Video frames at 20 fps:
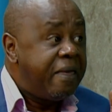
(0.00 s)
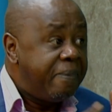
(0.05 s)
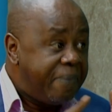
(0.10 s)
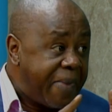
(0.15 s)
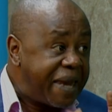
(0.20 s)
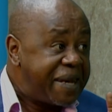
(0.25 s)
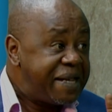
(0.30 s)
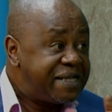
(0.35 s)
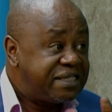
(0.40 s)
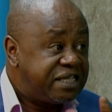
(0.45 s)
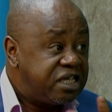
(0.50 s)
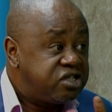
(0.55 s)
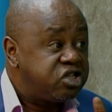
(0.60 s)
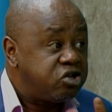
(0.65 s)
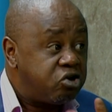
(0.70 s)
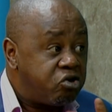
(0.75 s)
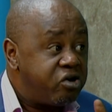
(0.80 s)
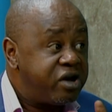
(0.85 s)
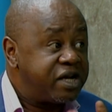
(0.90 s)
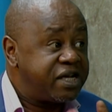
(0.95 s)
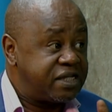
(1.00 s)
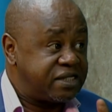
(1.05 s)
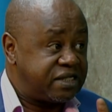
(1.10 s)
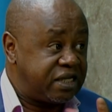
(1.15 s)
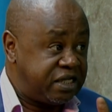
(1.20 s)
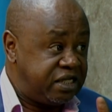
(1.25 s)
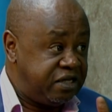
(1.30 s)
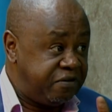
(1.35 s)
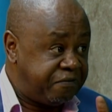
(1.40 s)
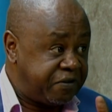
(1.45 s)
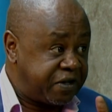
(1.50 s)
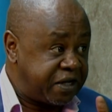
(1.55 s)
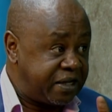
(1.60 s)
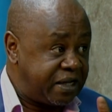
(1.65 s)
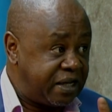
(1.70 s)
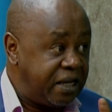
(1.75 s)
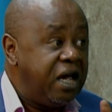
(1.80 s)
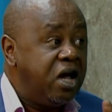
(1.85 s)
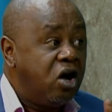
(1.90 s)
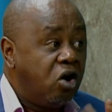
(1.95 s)
That has deteriorated
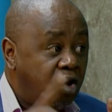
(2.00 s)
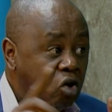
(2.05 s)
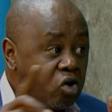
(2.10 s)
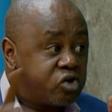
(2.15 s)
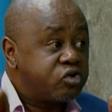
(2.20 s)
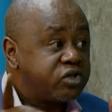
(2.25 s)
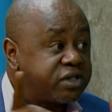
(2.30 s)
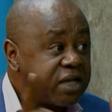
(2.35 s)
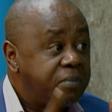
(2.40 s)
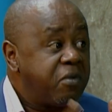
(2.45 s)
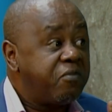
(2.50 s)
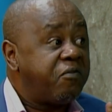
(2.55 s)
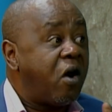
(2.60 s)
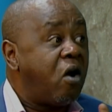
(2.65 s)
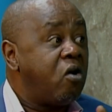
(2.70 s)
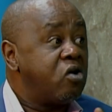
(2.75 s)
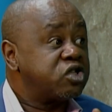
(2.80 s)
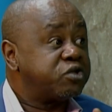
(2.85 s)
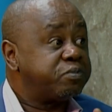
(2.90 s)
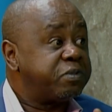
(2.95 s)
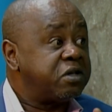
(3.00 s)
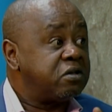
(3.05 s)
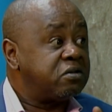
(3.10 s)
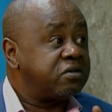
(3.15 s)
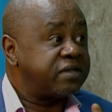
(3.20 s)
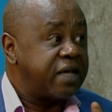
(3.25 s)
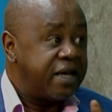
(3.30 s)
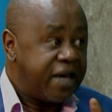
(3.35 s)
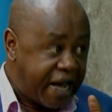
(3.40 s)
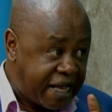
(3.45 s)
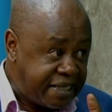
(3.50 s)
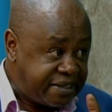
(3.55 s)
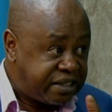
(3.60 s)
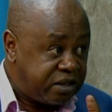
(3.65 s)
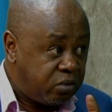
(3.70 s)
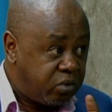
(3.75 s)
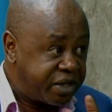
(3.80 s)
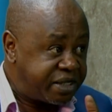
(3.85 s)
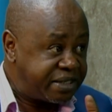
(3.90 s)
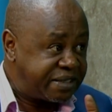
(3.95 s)
significantly. Go to some of our hospitals and
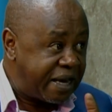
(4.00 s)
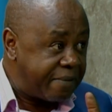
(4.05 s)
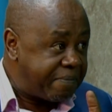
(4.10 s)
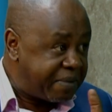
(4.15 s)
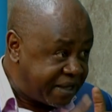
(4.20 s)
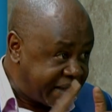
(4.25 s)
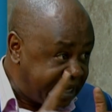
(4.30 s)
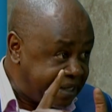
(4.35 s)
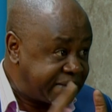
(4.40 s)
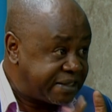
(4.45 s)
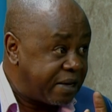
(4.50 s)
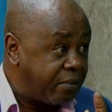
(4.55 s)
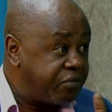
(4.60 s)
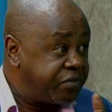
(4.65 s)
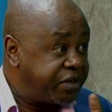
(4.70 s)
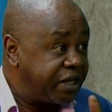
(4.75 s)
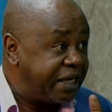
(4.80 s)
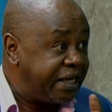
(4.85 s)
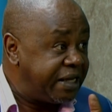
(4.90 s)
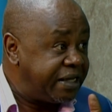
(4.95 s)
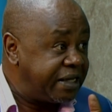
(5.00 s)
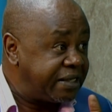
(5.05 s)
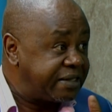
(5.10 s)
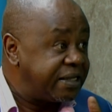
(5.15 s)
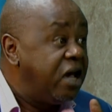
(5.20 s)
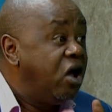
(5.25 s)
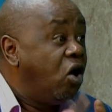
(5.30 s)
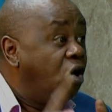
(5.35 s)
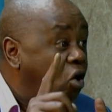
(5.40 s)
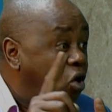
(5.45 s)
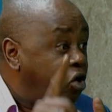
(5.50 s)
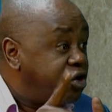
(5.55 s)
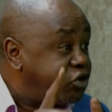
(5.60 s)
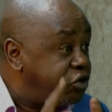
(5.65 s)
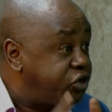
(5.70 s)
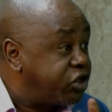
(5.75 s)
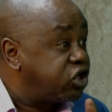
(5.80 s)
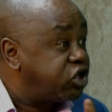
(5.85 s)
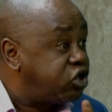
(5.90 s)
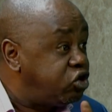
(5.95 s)
see what is happening in some of the clinics. Go
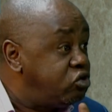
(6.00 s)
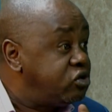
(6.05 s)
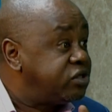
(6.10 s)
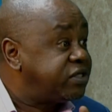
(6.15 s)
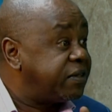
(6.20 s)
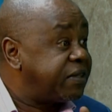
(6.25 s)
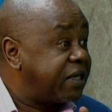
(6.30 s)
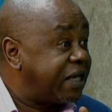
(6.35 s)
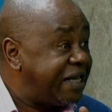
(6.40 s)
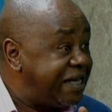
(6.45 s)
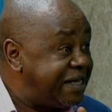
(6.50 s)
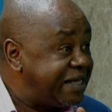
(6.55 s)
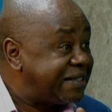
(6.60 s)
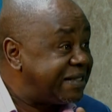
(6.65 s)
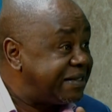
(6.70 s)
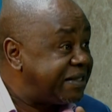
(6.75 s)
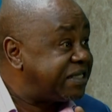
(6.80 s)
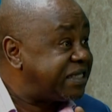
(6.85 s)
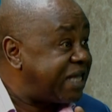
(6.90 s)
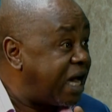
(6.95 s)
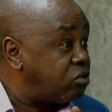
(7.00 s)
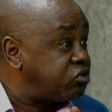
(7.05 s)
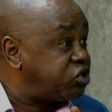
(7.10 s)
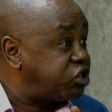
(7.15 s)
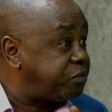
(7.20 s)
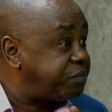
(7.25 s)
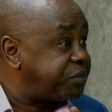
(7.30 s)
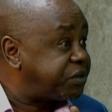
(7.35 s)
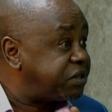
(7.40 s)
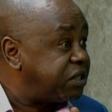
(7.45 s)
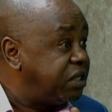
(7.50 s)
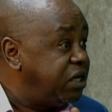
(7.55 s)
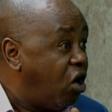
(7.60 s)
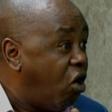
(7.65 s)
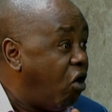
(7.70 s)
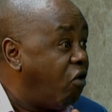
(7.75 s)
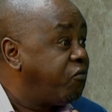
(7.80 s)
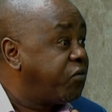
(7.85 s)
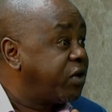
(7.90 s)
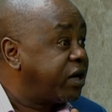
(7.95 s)
to the queues at the clinics in the townships
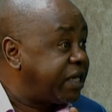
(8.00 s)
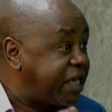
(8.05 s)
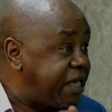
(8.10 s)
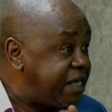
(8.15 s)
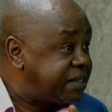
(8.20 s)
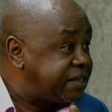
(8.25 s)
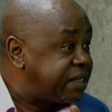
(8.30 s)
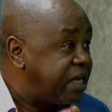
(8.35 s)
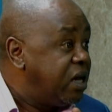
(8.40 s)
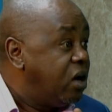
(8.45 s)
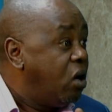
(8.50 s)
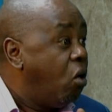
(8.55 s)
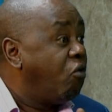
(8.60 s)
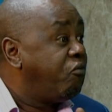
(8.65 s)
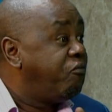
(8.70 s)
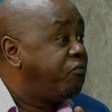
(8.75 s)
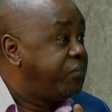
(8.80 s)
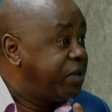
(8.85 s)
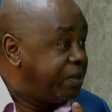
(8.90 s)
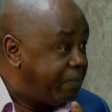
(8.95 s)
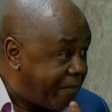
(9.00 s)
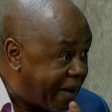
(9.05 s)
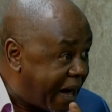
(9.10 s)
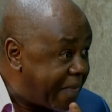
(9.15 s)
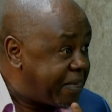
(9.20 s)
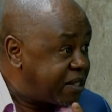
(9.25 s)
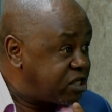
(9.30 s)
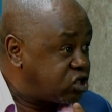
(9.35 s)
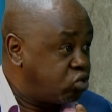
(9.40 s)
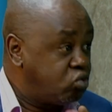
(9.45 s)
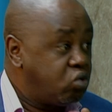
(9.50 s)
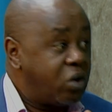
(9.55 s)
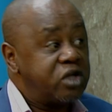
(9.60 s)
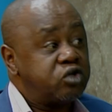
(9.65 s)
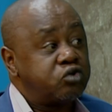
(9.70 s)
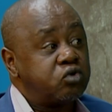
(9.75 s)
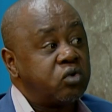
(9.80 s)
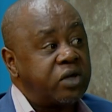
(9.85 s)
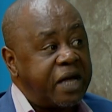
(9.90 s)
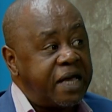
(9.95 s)
of kids, of mothers who
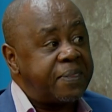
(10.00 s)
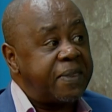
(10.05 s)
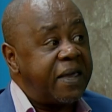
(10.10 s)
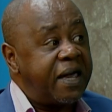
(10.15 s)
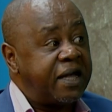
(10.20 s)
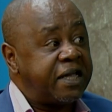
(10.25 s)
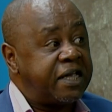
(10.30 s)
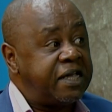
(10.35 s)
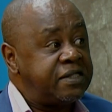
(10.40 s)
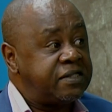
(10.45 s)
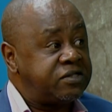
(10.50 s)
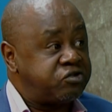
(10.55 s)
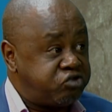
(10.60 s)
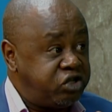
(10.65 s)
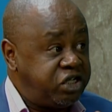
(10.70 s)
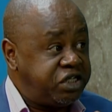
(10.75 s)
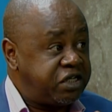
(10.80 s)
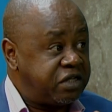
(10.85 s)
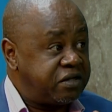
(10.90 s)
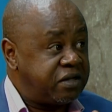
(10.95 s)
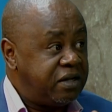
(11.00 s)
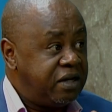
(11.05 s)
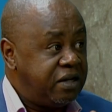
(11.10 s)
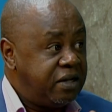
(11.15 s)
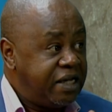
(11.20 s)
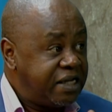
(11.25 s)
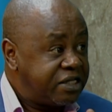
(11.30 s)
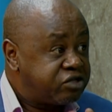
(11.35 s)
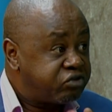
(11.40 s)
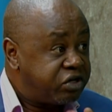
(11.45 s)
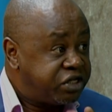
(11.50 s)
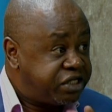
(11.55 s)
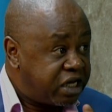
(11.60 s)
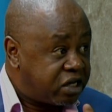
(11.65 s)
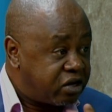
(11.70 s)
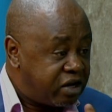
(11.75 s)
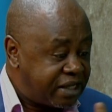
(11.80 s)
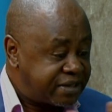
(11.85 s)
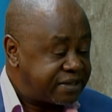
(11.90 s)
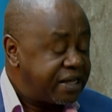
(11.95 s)
want to get their kids treated. It's
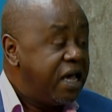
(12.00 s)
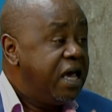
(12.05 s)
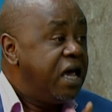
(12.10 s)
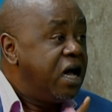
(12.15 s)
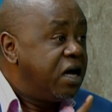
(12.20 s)
ridiculous.